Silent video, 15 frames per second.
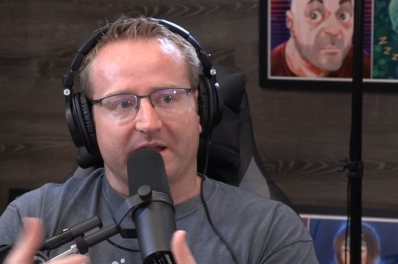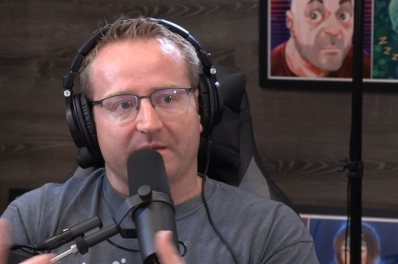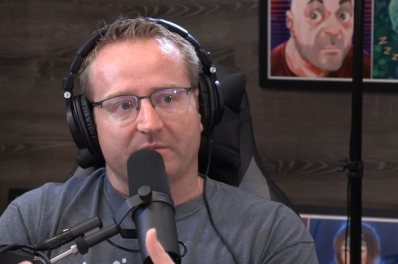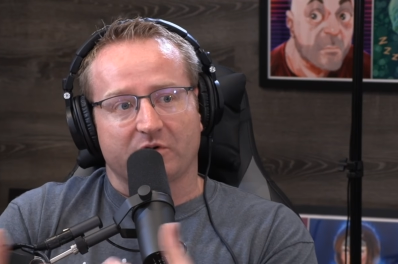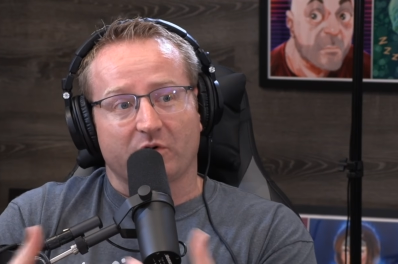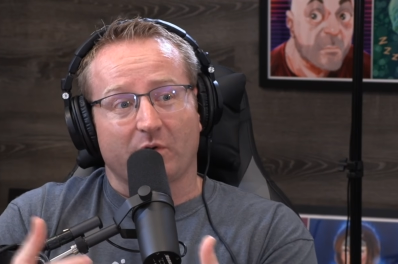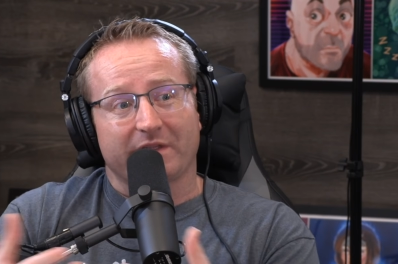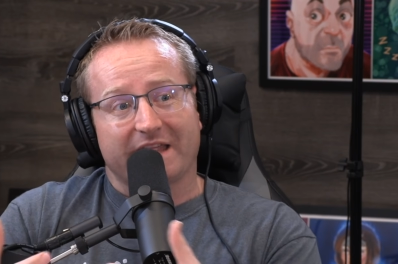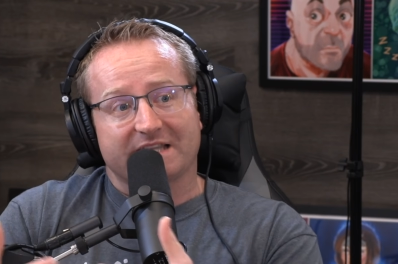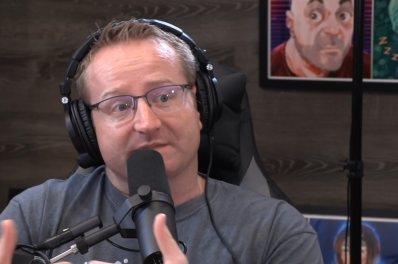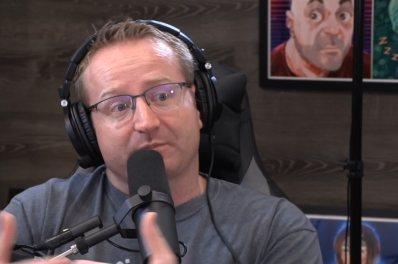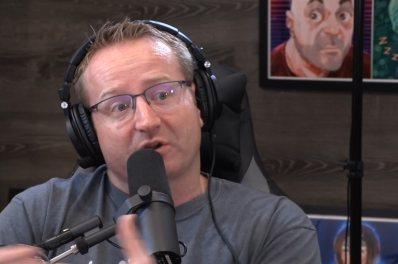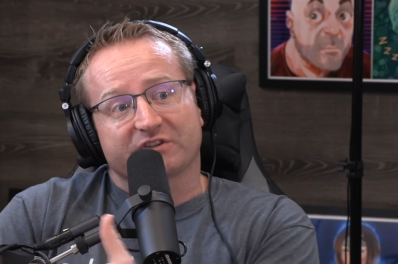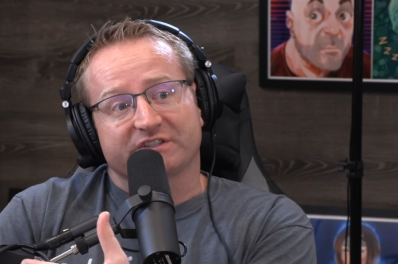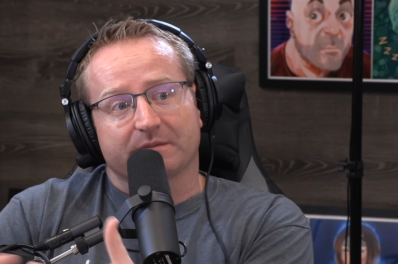Speaker 1: nor that's
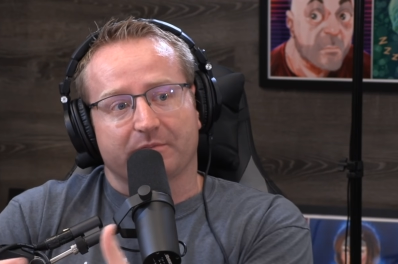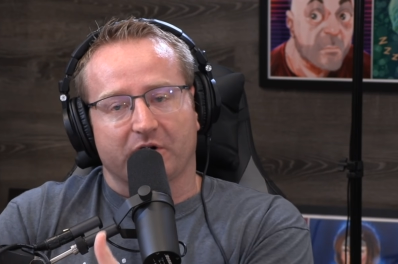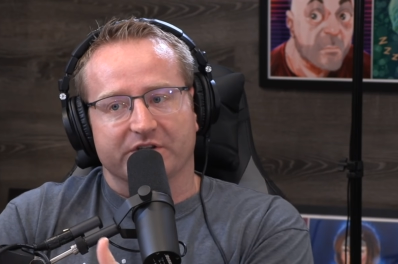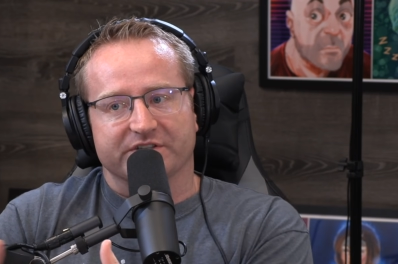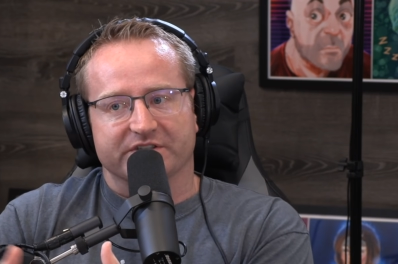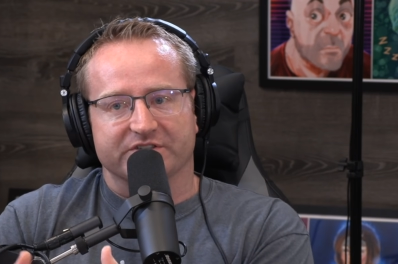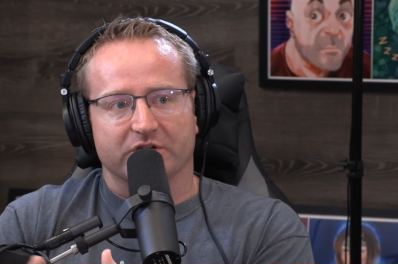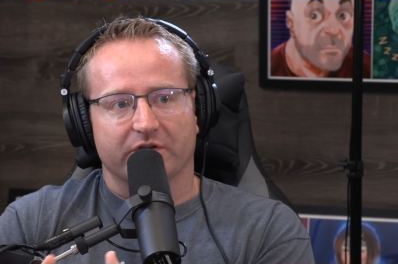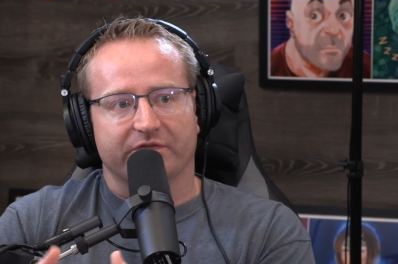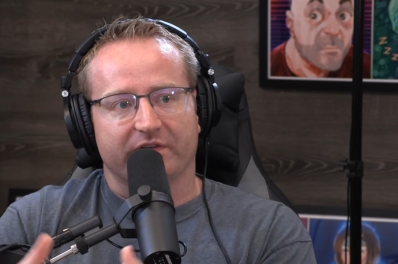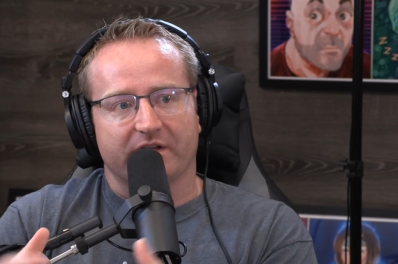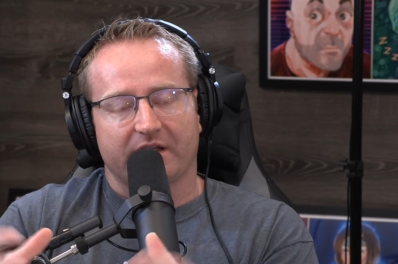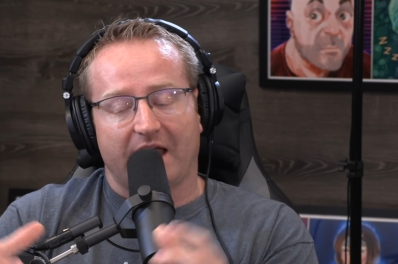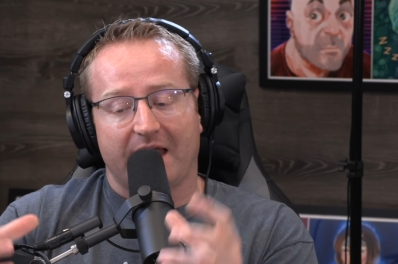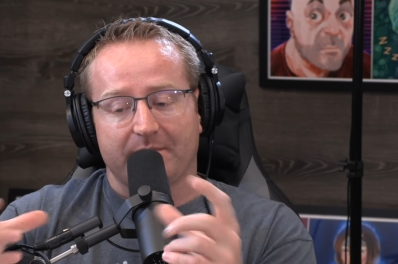person to person. So if
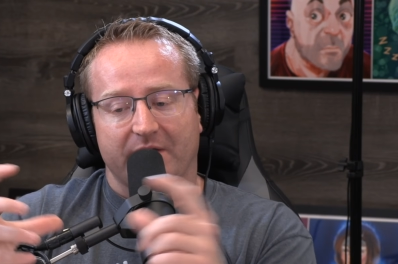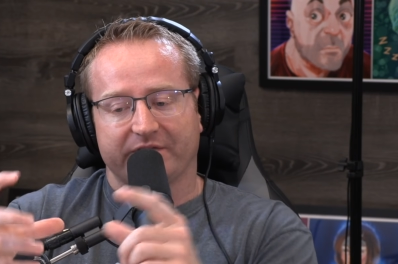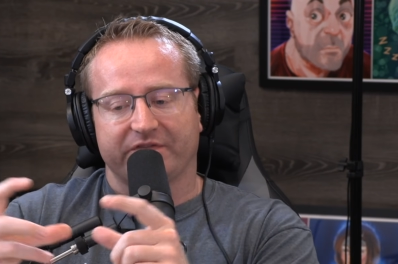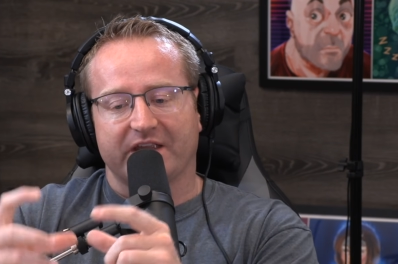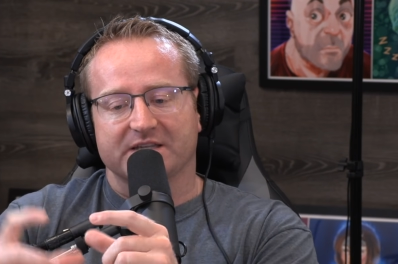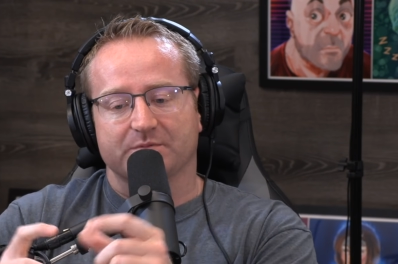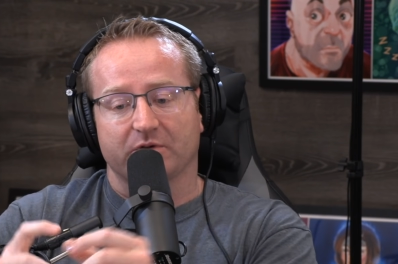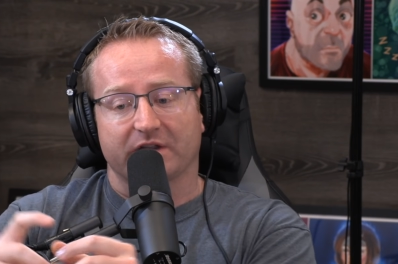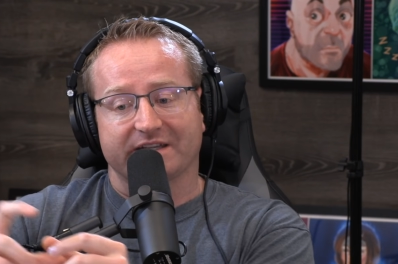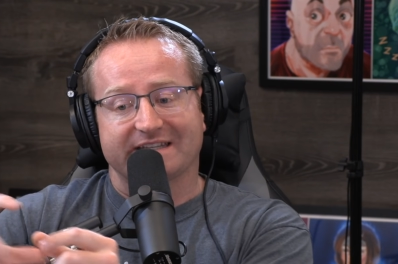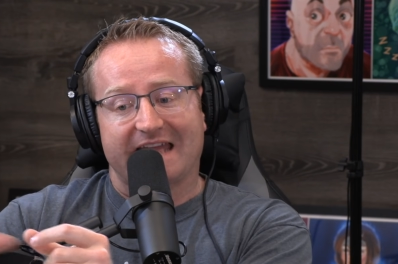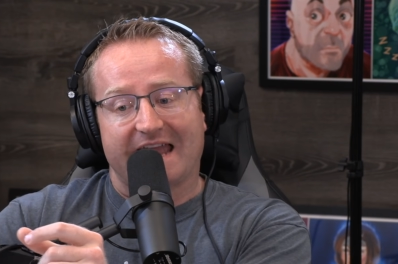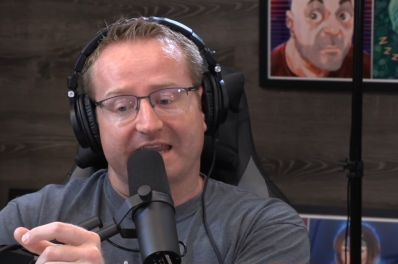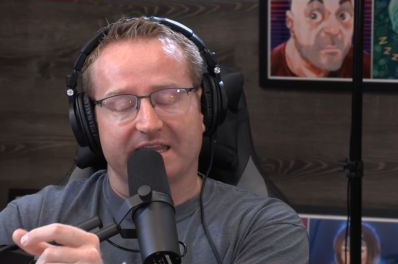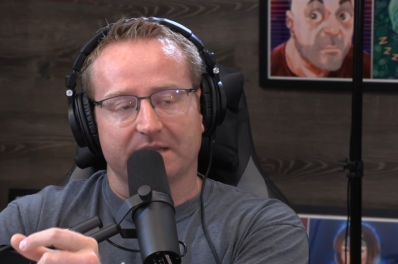I'm on Facebook
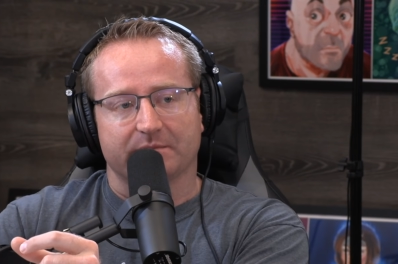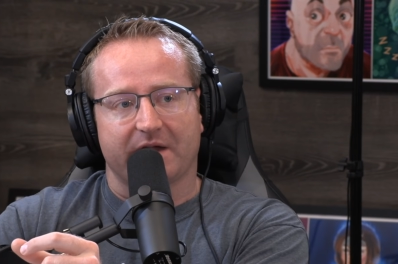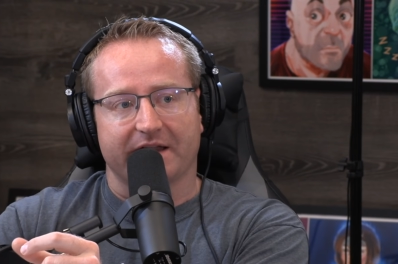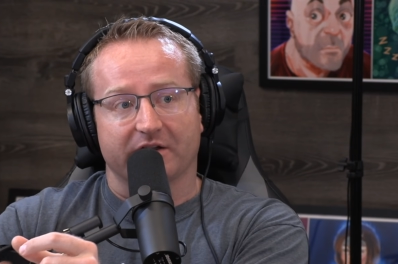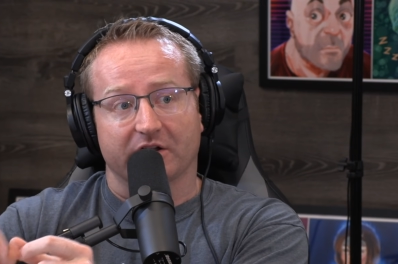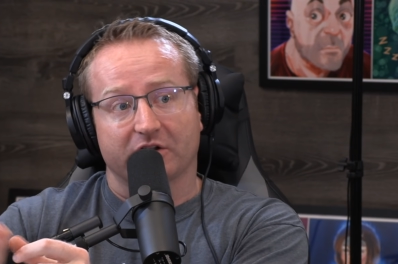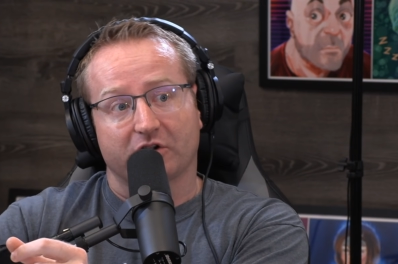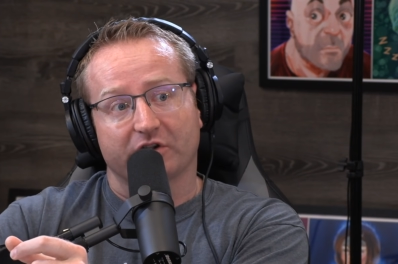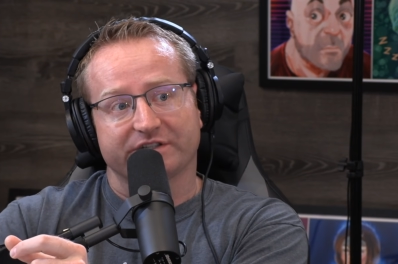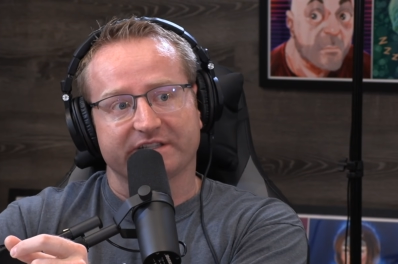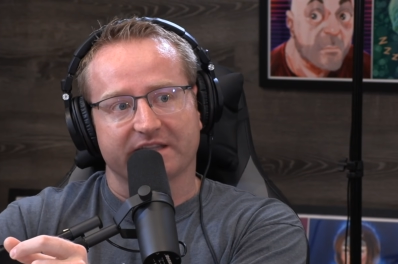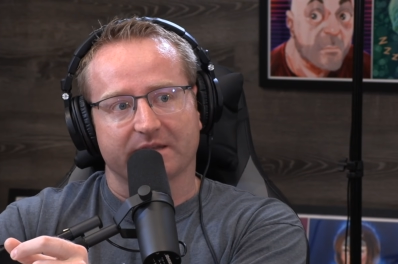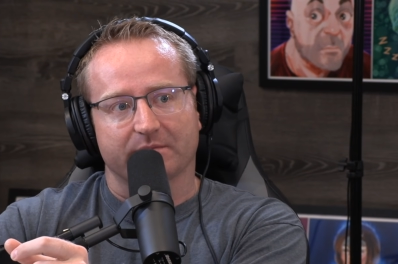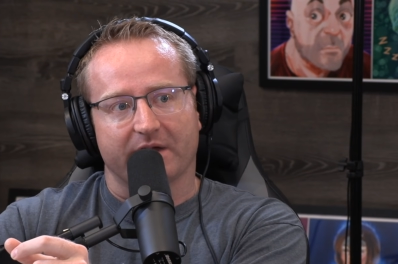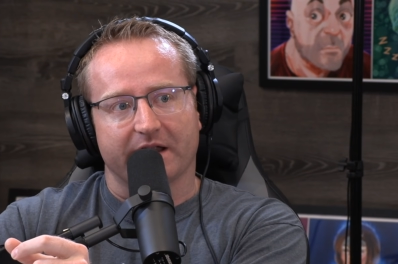attacking a minor, cursing
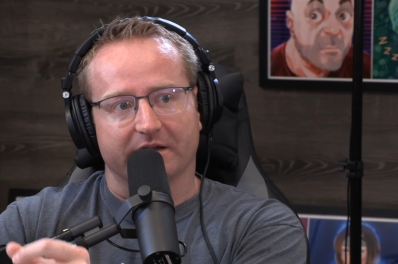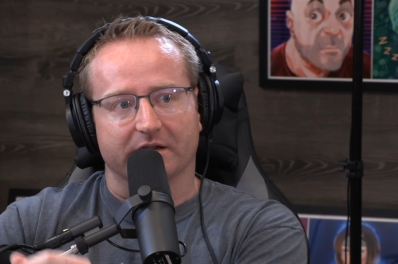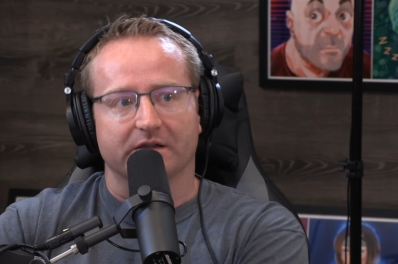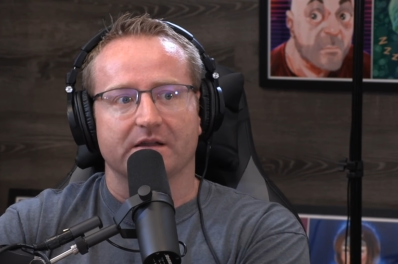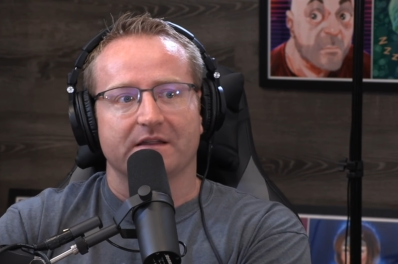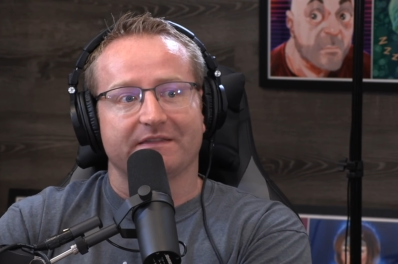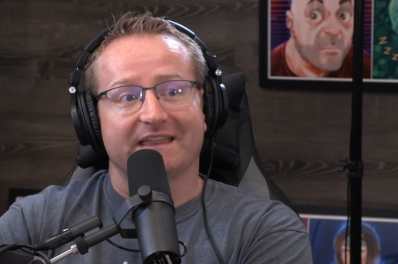at the minor,